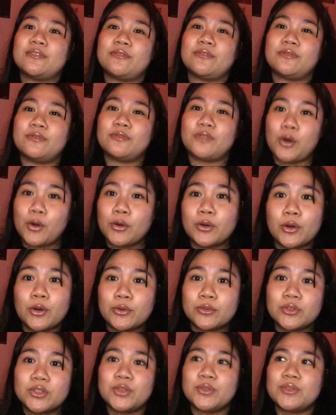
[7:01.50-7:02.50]

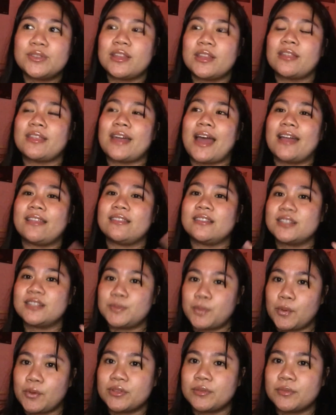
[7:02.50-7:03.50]
photos using that
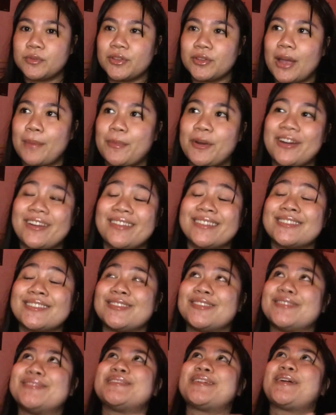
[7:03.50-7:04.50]
disposable camera, and it
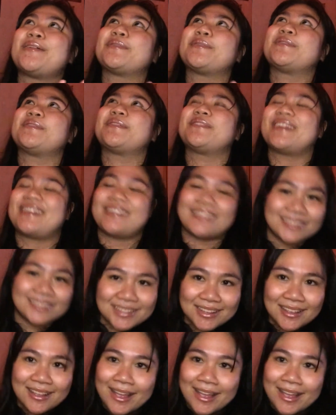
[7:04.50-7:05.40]
turns out great.